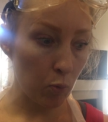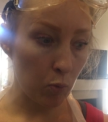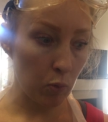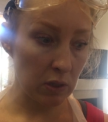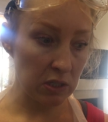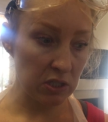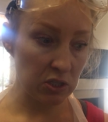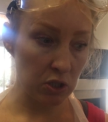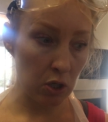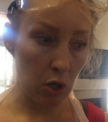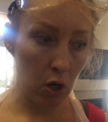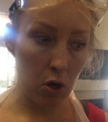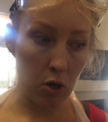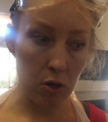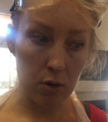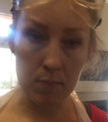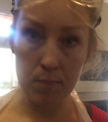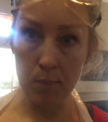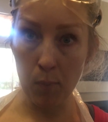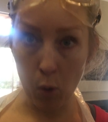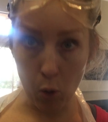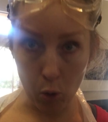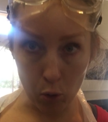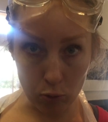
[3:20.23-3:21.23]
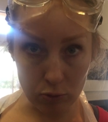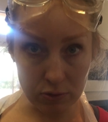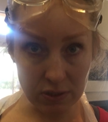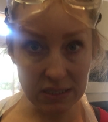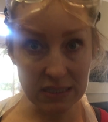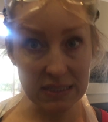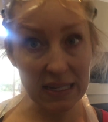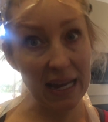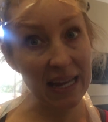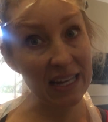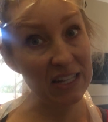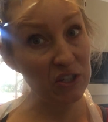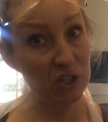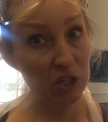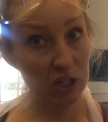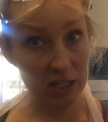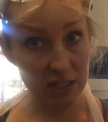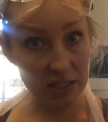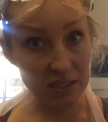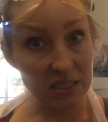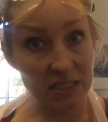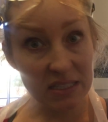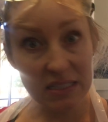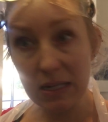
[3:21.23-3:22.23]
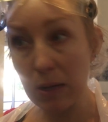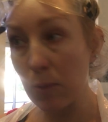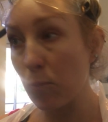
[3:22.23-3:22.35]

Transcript: which are molds and yeast.